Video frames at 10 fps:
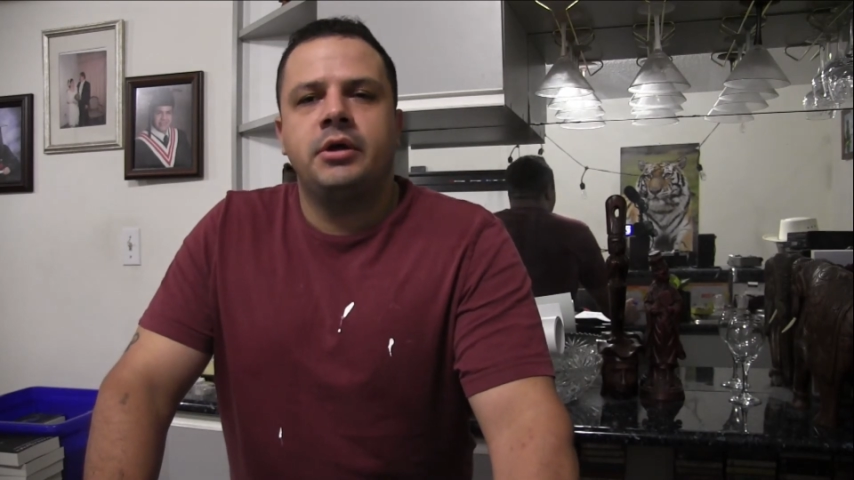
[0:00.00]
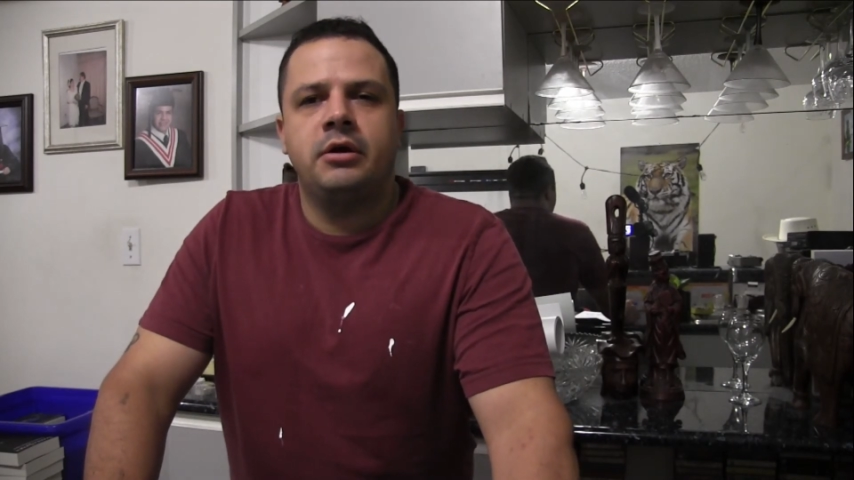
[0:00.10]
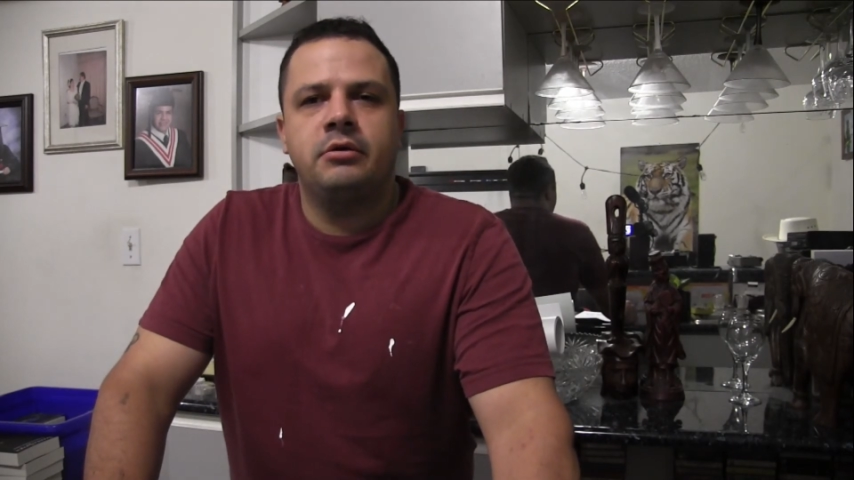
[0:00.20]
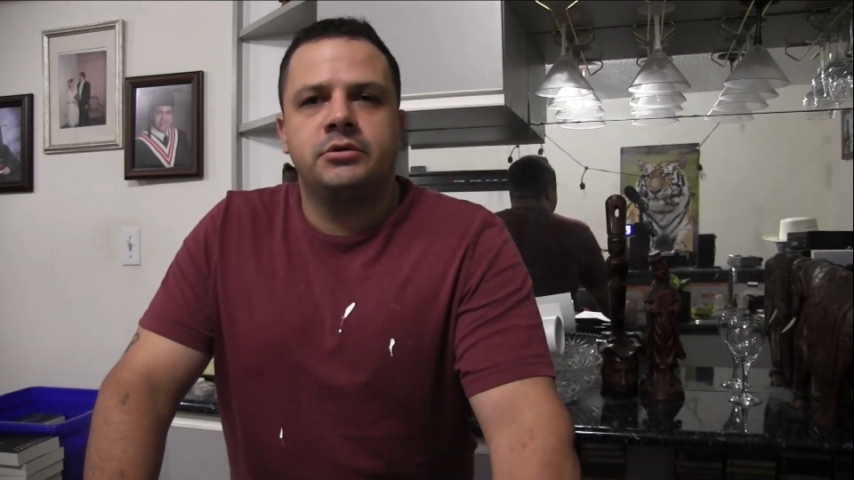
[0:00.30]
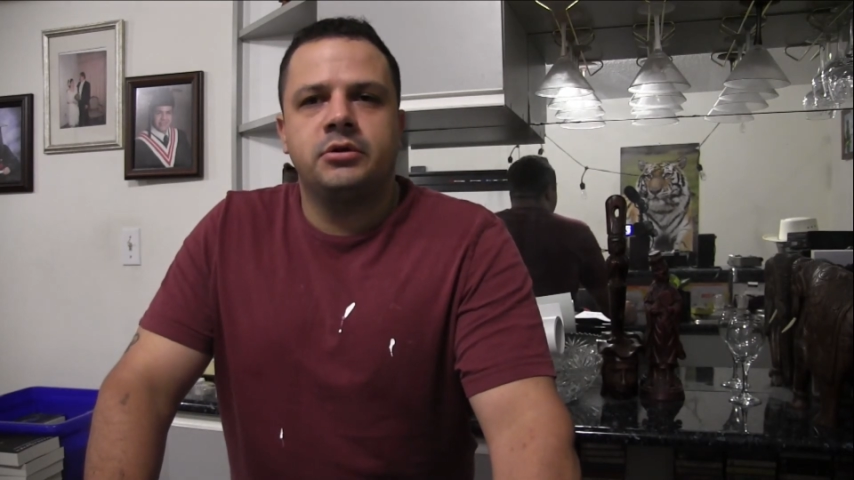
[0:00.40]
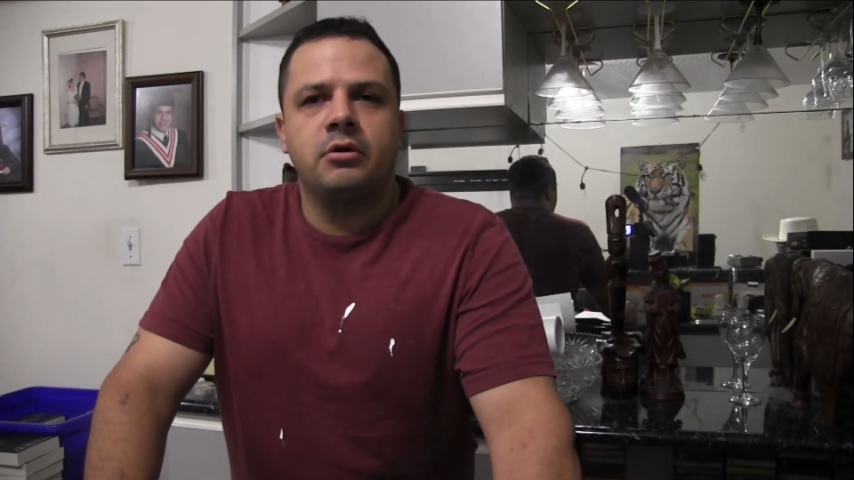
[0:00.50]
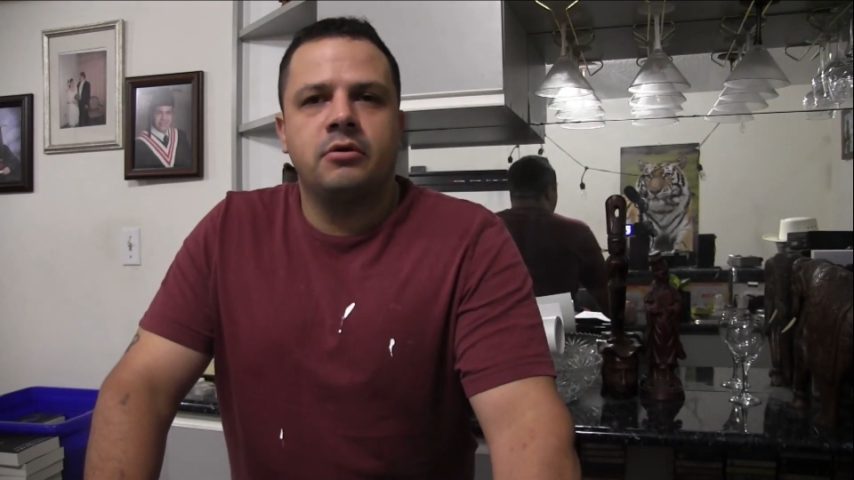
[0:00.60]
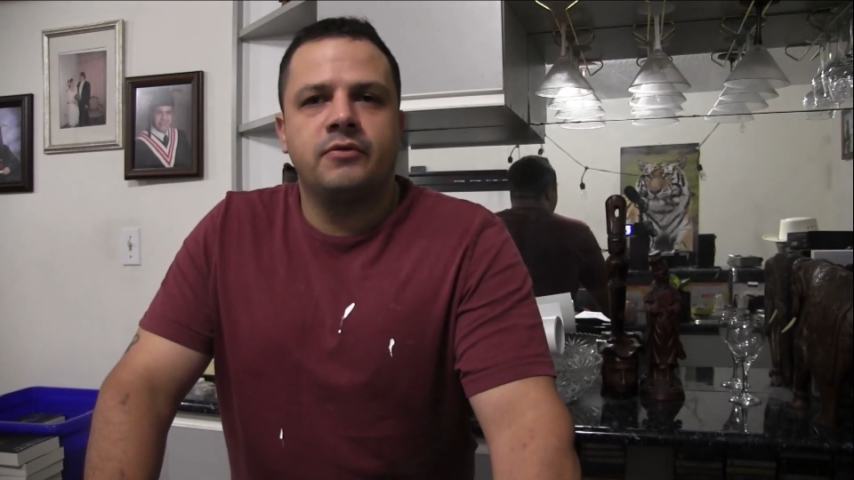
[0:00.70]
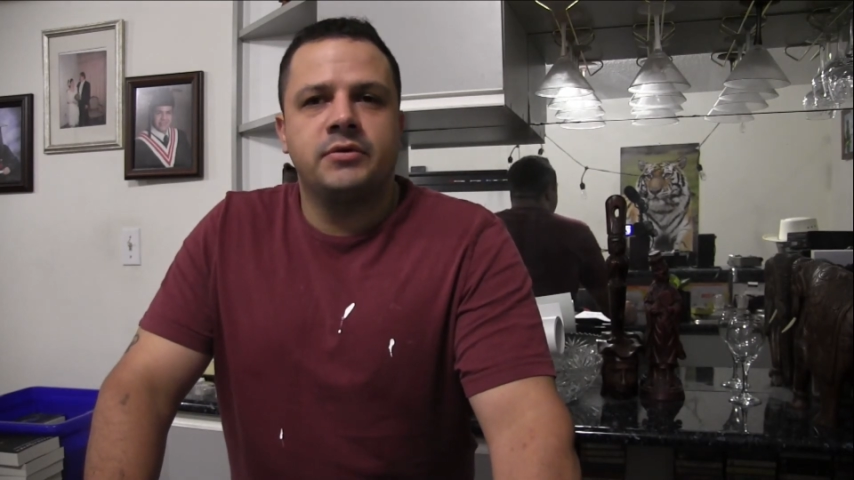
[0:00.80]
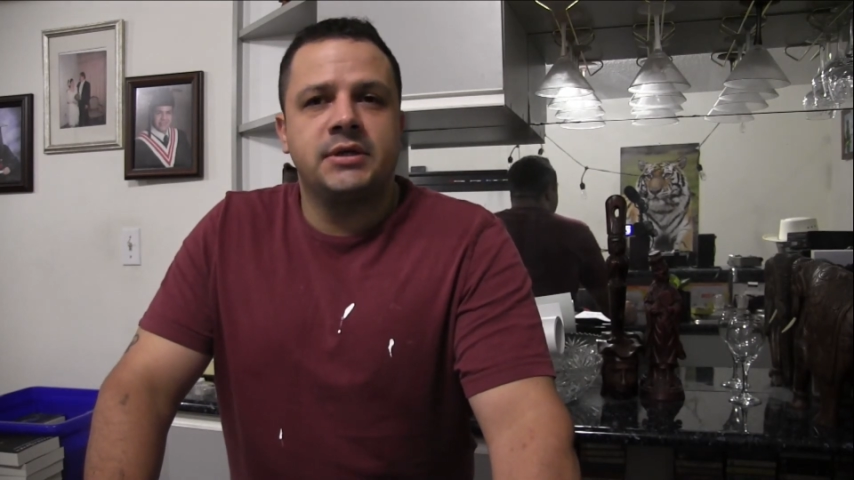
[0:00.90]
character
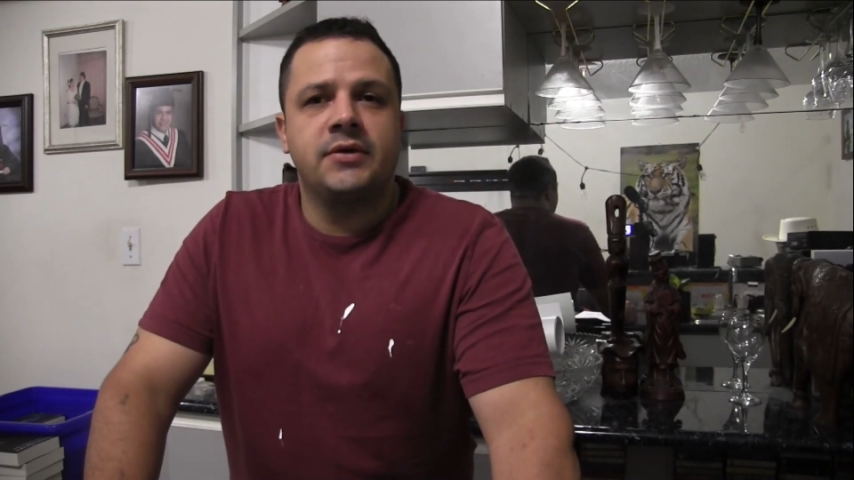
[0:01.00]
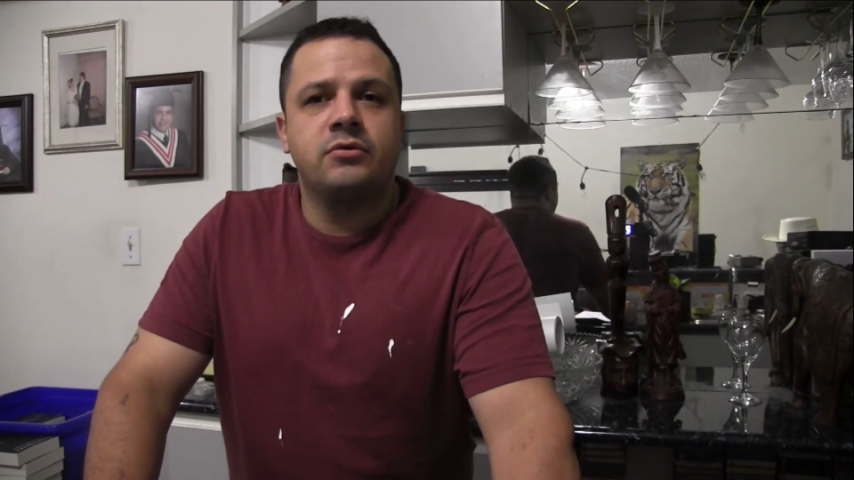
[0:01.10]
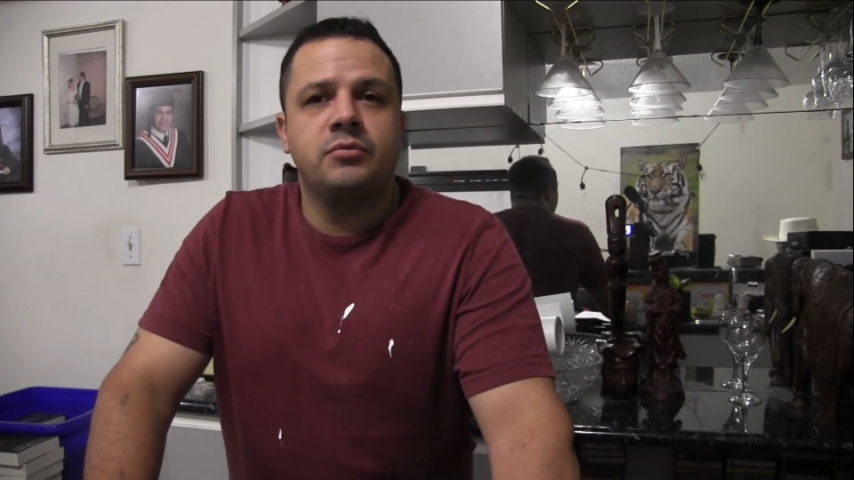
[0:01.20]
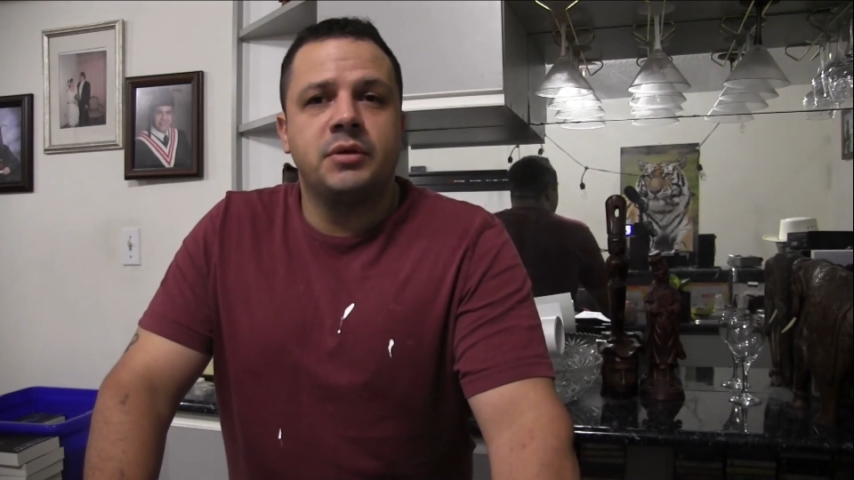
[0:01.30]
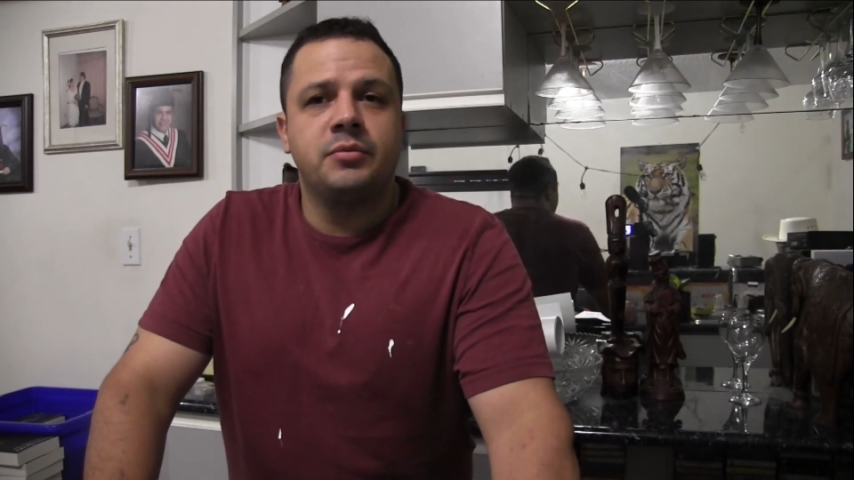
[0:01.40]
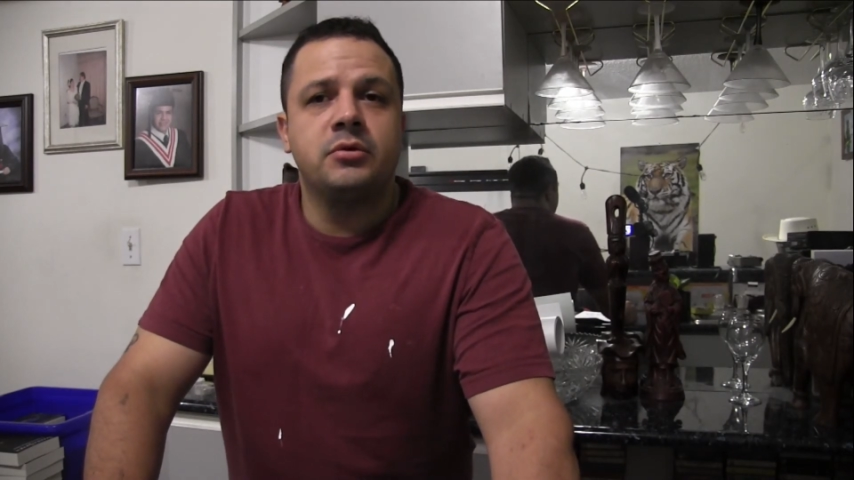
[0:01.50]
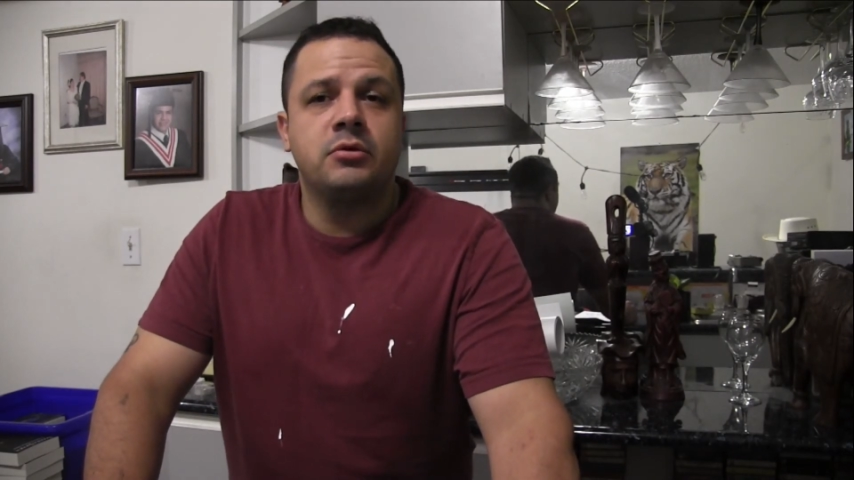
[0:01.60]
arc for several people,